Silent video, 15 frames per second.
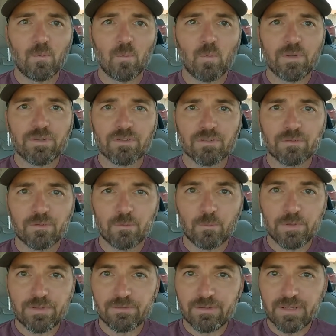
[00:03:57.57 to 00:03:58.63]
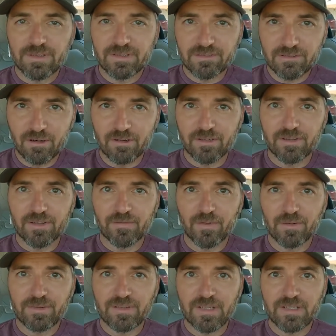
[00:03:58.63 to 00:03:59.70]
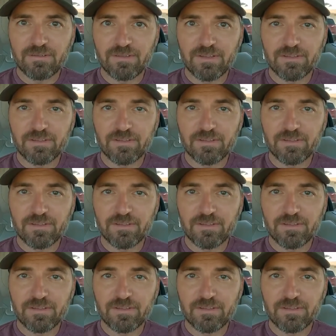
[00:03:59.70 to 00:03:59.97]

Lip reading: When you get started, the first thing you